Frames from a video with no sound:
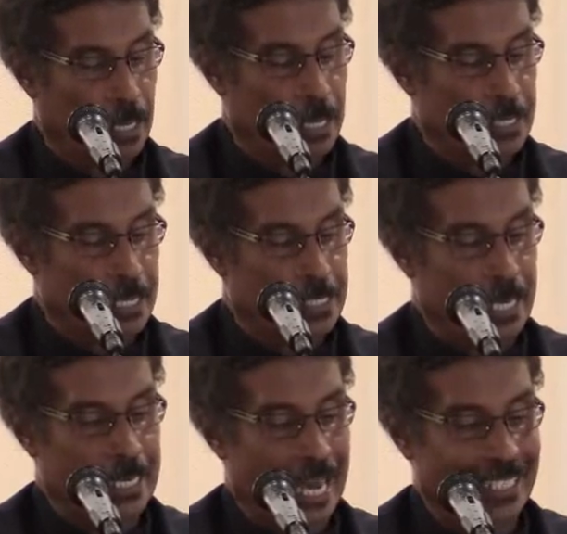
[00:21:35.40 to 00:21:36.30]
The
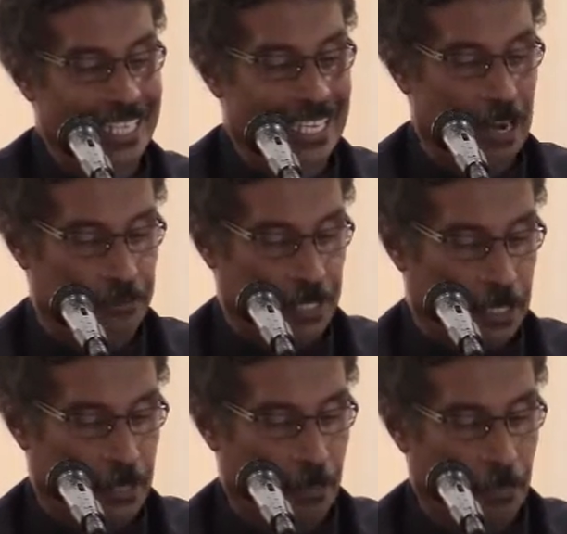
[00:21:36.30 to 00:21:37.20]
Sinaitic
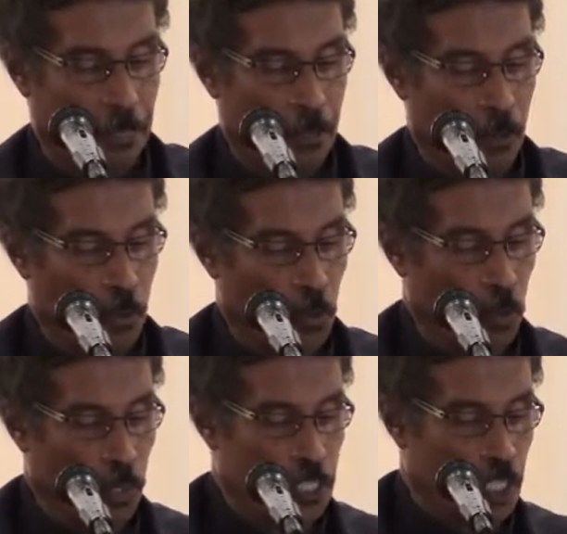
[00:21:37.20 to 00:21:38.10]
covenant
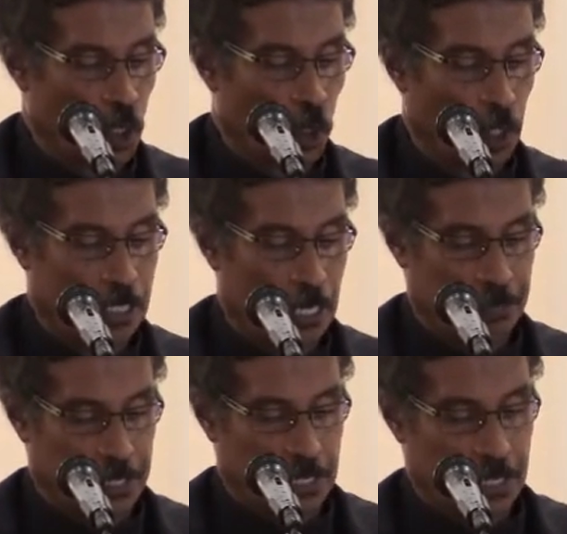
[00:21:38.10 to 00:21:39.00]
was the old
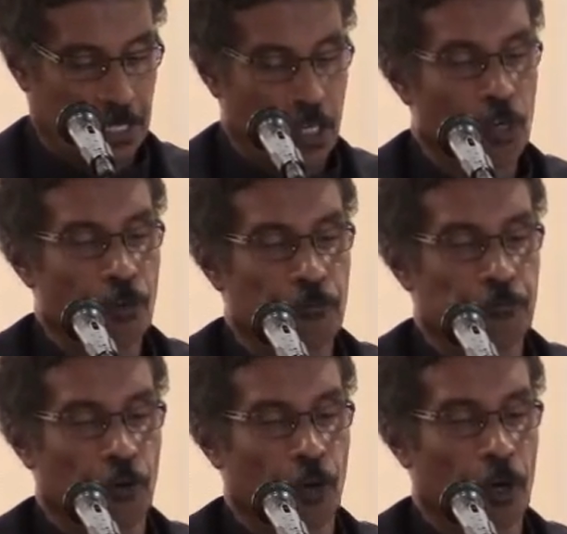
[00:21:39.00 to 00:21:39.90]
covenant,
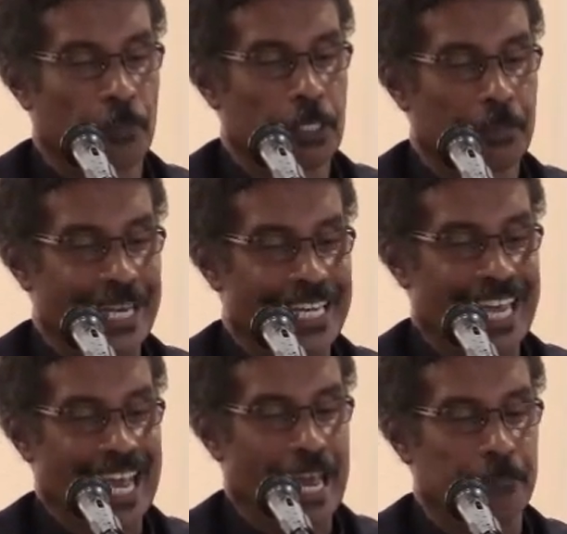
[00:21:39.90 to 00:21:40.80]
formed by
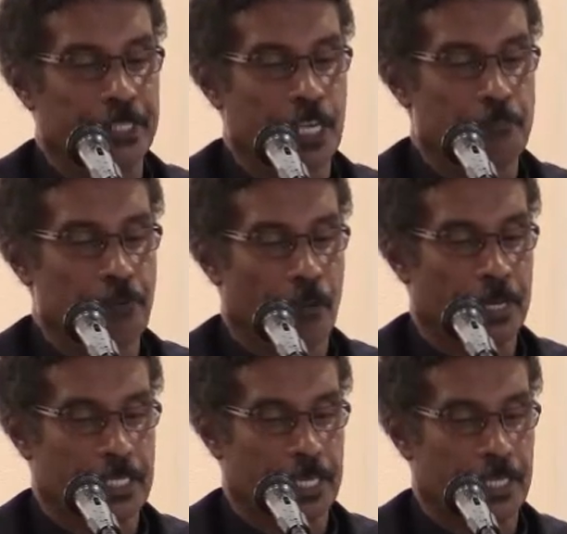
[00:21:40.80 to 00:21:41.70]
the empty
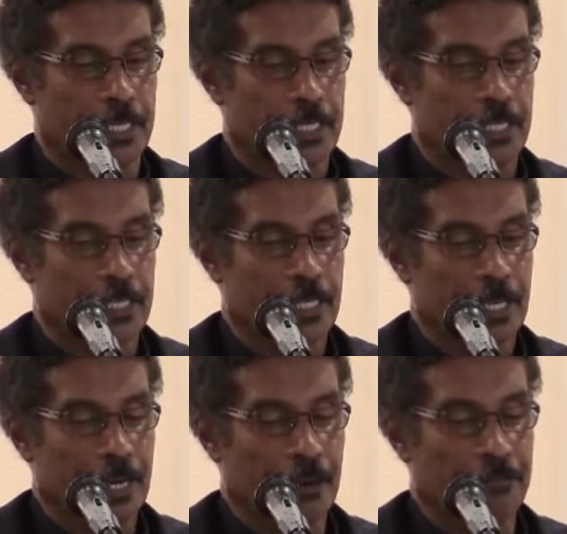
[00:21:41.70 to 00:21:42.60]
promises
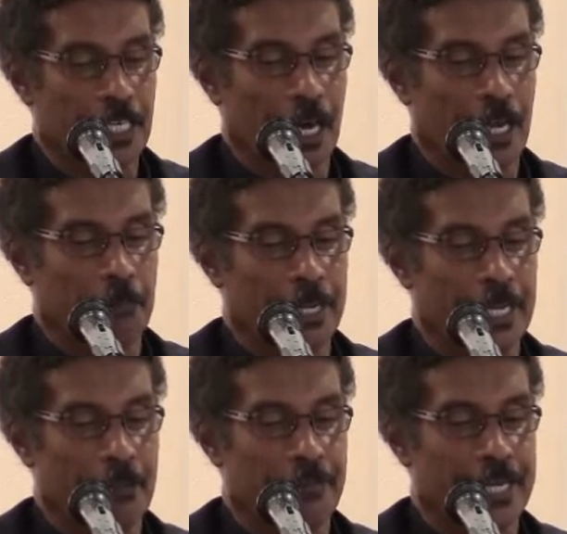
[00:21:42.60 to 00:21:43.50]
of the
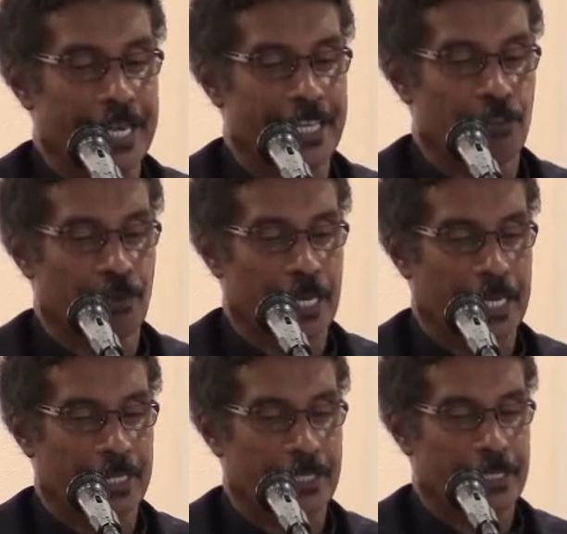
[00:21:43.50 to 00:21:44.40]
unbelieving
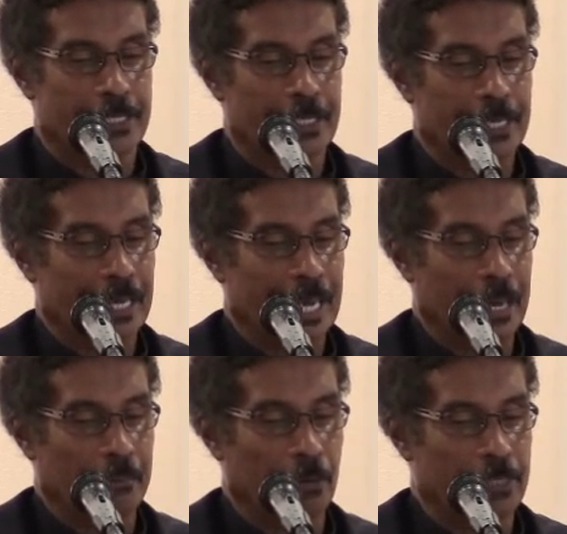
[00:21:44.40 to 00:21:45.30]
Israelites
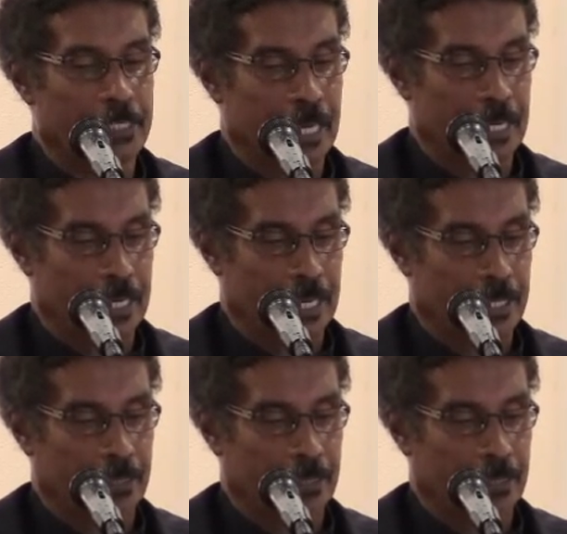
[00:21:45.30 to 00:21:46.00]
at Mount Sinai.